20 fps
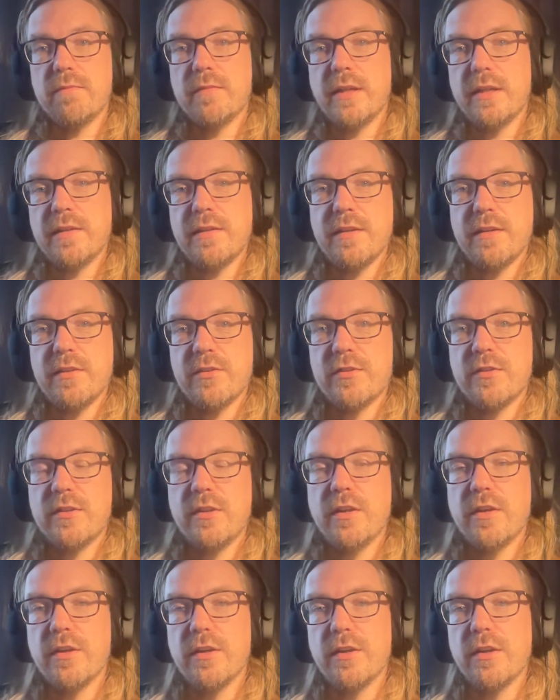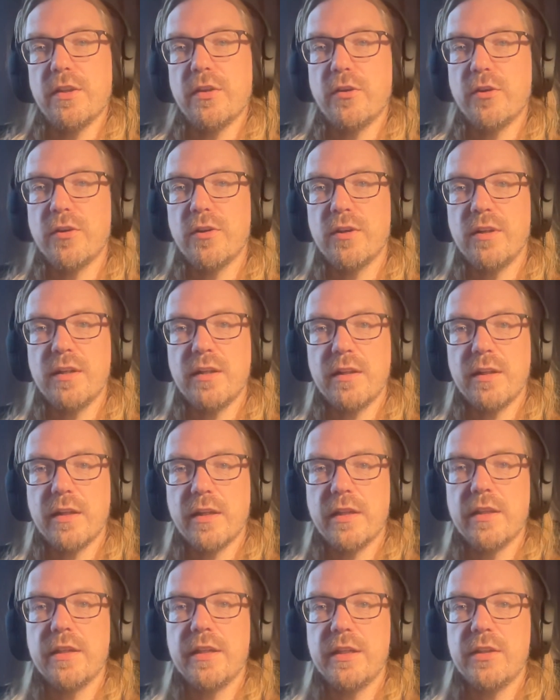that is the hurdle that
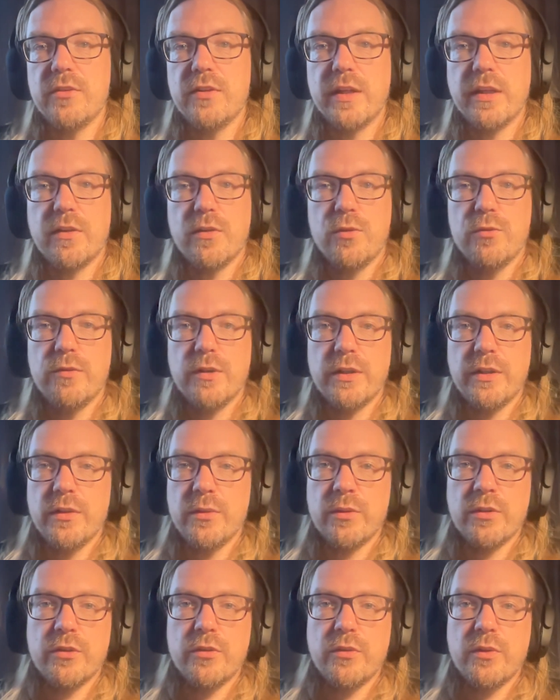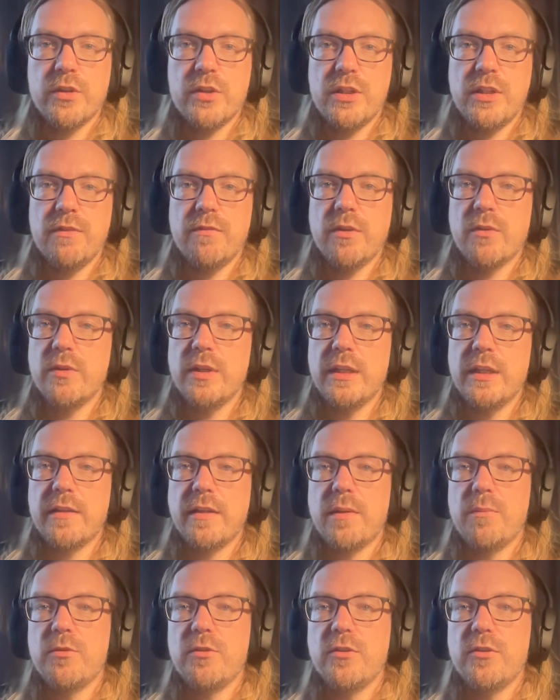I need to get over in order to achieve a real
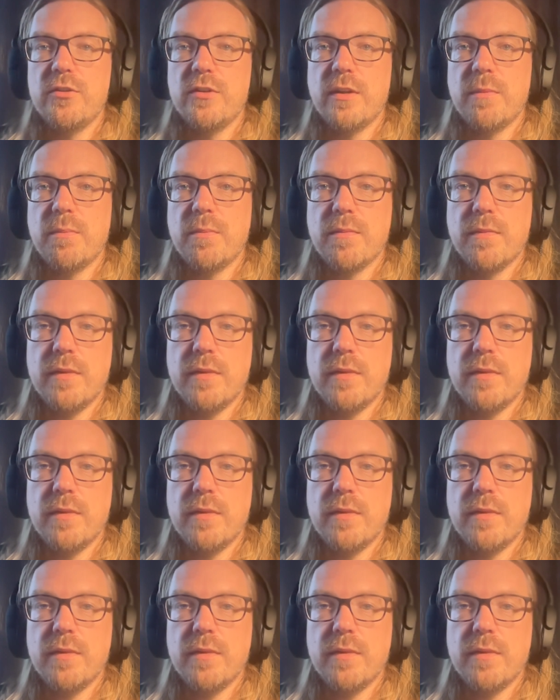time system.